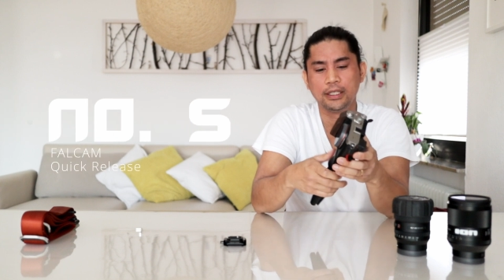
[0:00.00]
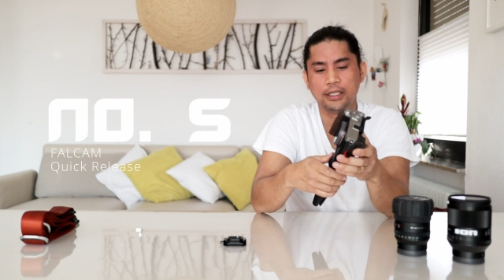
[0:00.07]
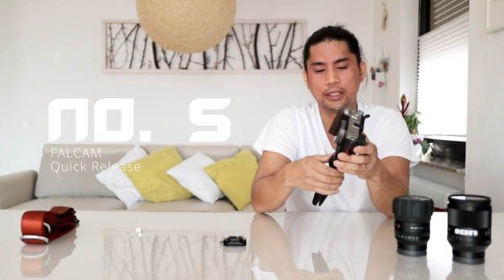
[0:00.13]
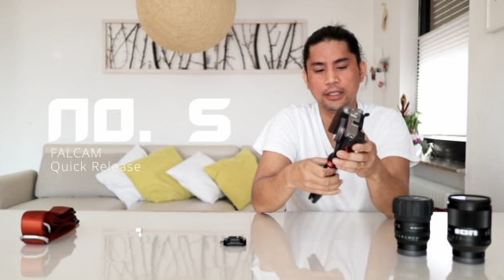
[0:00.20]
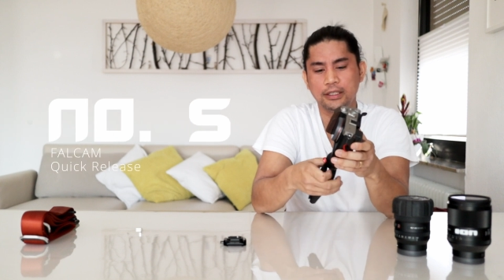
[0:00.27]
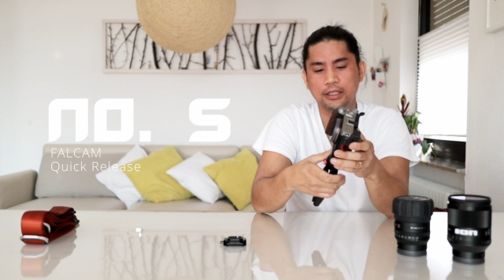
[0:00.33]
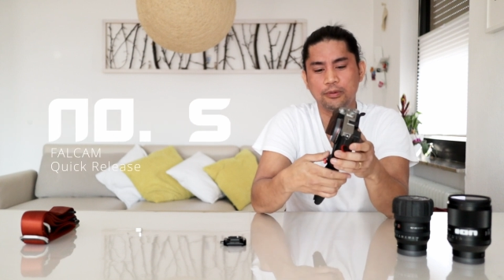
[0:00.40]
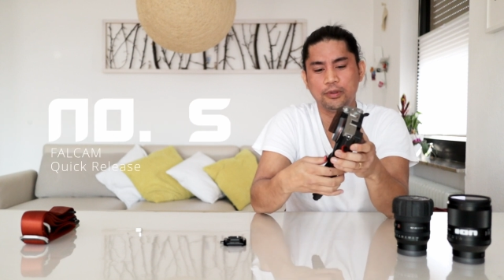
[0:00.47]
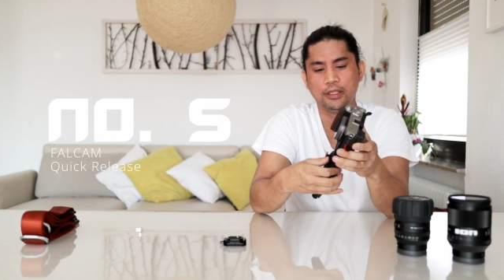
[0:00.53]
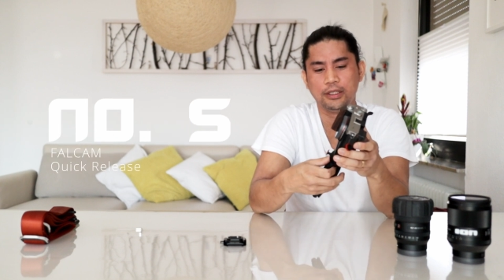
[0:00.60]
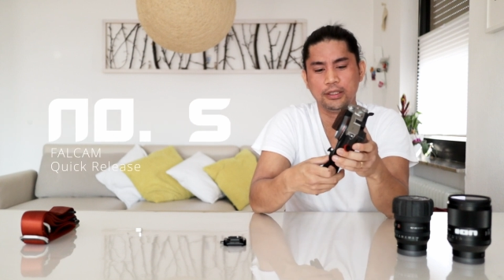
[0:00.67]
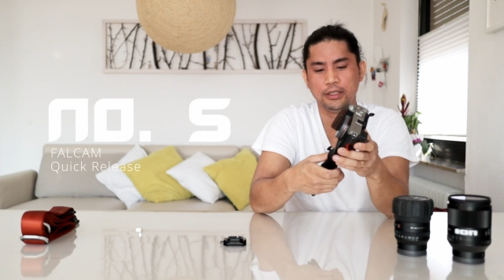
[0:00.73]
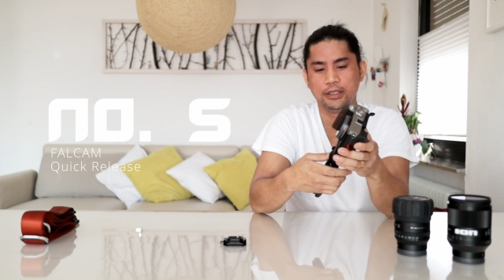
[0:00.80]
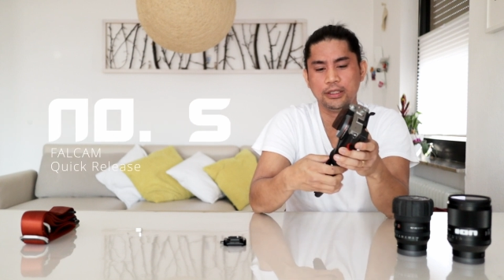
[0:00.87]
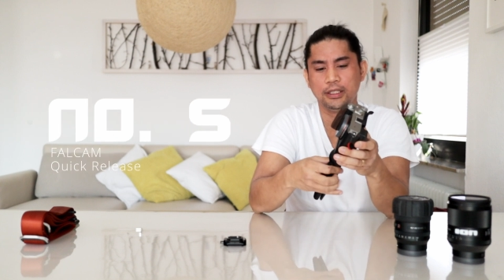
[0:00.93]
and this one
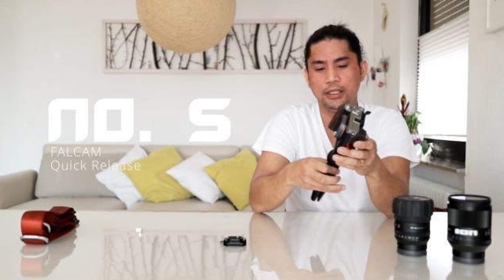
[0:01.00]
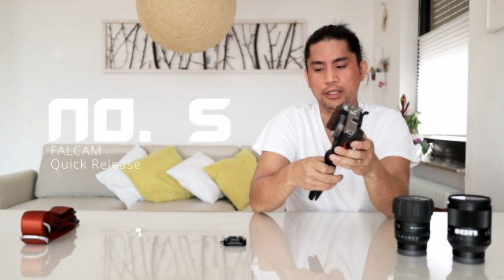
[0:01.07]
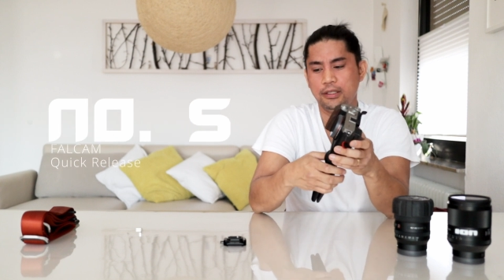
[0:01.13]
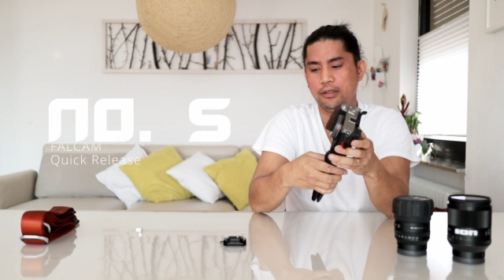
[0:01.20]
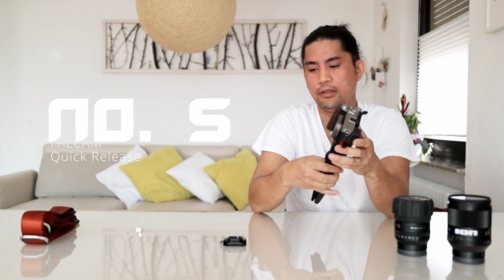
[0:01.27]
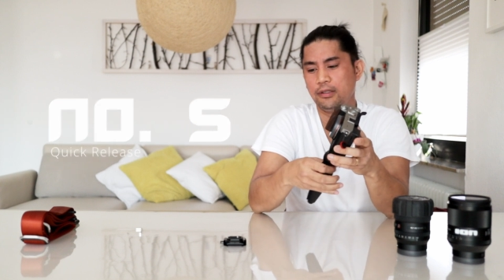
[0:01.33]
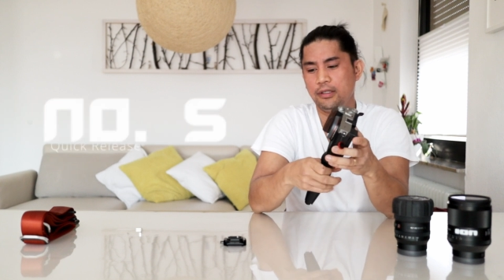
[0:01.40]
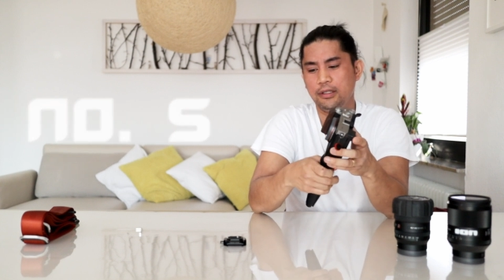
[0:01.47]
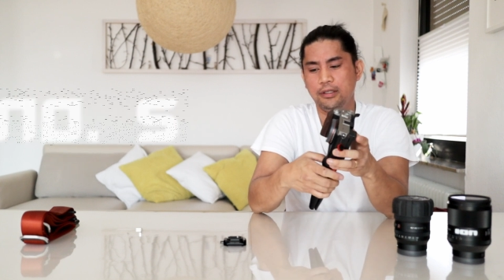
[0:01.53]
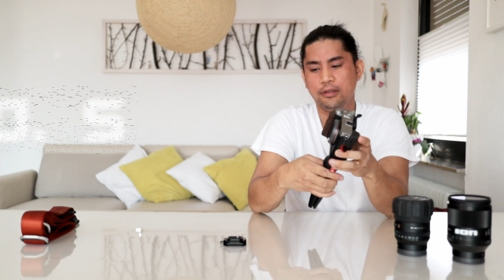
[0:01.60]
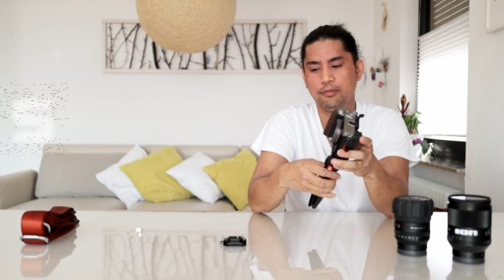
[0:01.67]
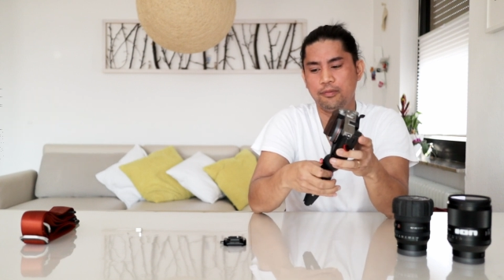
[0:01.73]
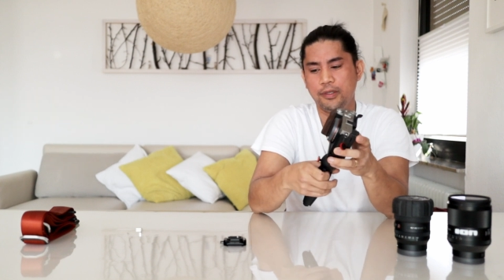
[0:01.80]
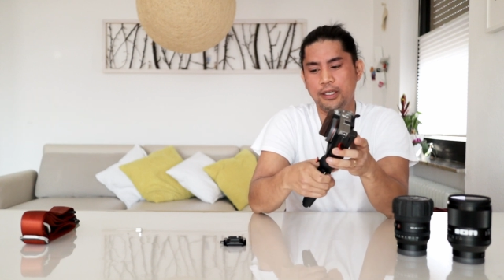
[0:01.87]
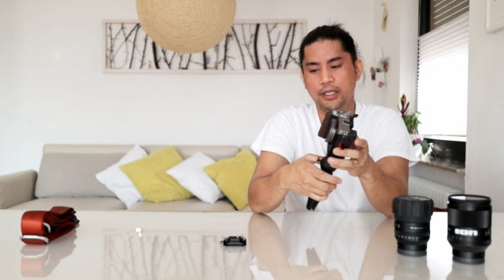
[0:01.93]
is here on
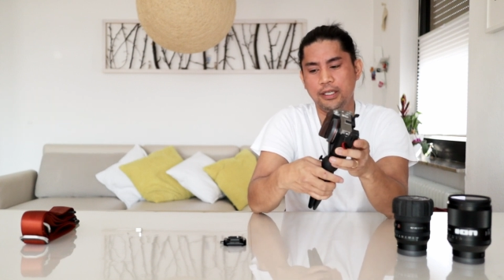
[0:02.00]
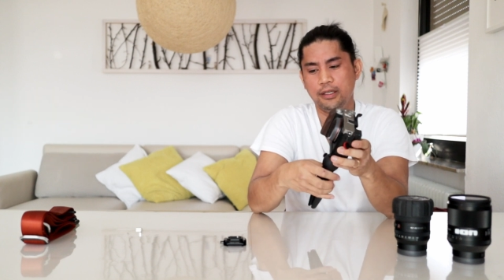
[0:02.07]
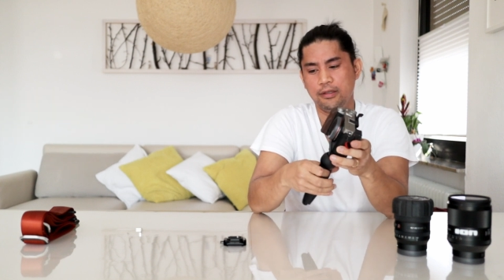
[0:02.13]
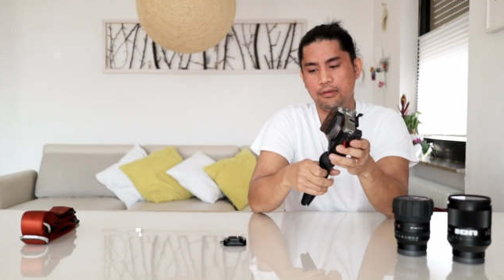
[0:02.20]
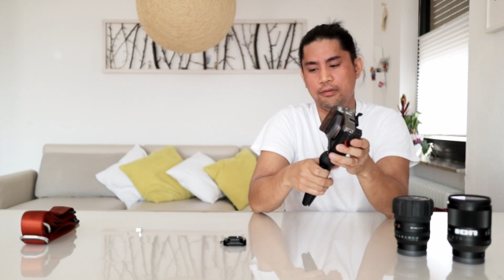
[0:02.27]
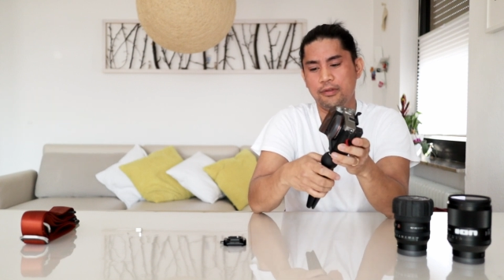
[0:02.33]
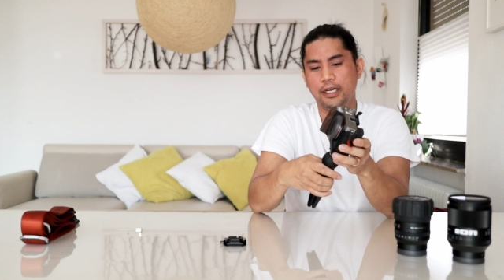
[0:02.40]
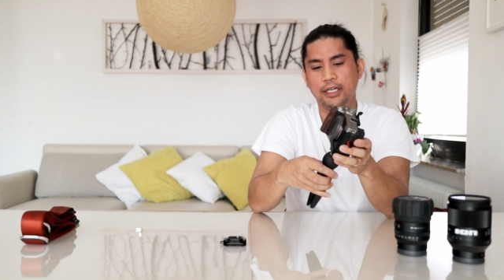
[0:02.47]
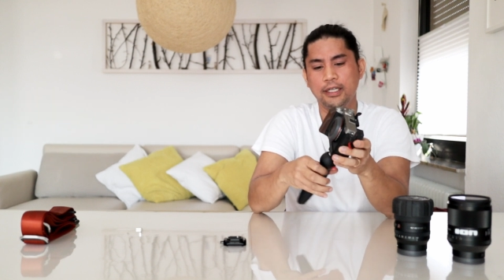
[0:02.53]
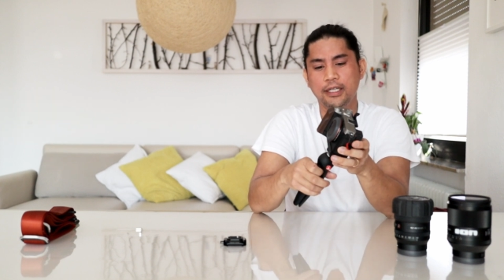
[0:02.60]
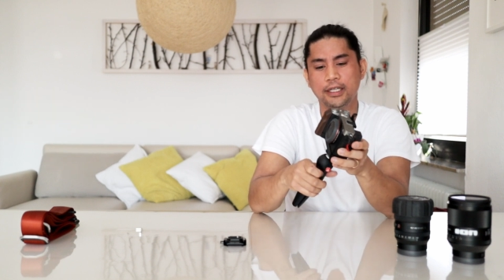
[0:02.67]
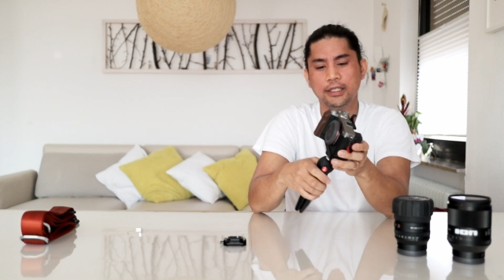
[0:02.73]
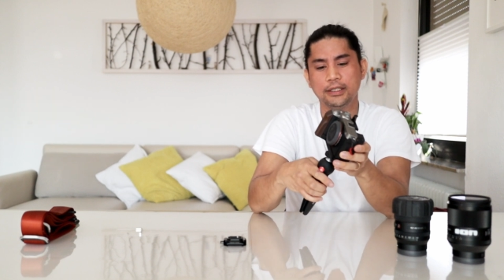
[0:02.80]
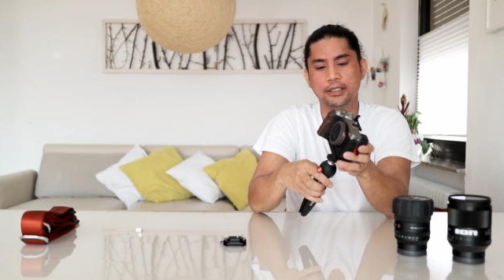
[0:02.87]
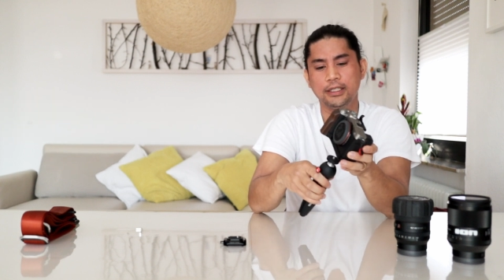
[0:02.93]
my right
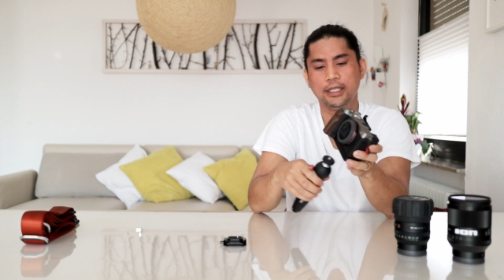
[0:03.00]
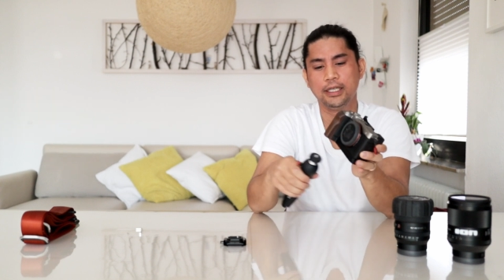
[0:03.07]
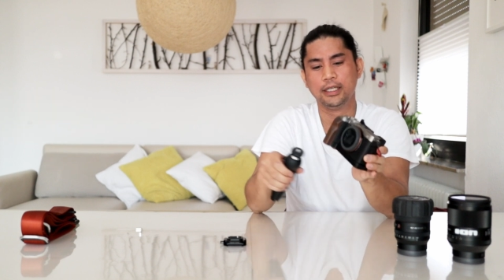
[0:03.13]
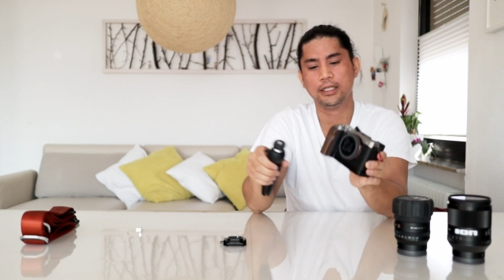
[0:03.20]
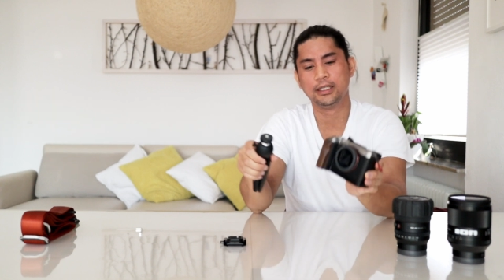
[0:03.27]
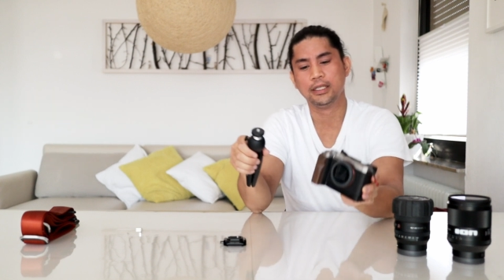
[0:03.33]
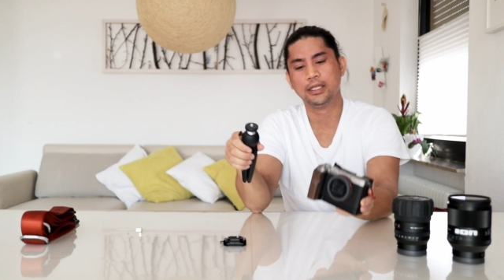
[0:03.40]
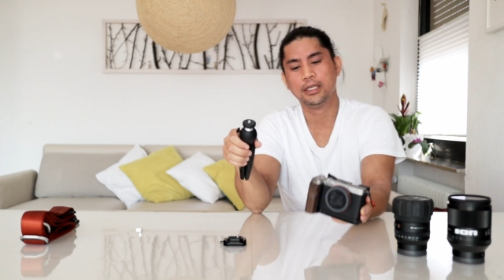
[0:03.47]
hand side.